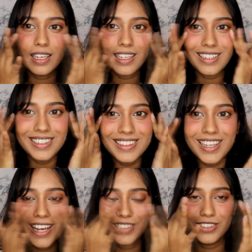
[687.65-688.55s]
he did
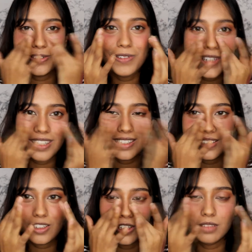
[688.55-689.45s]
that, you know what,
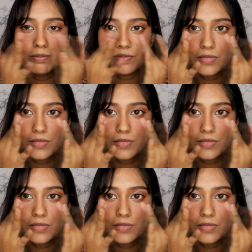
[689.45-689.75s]
or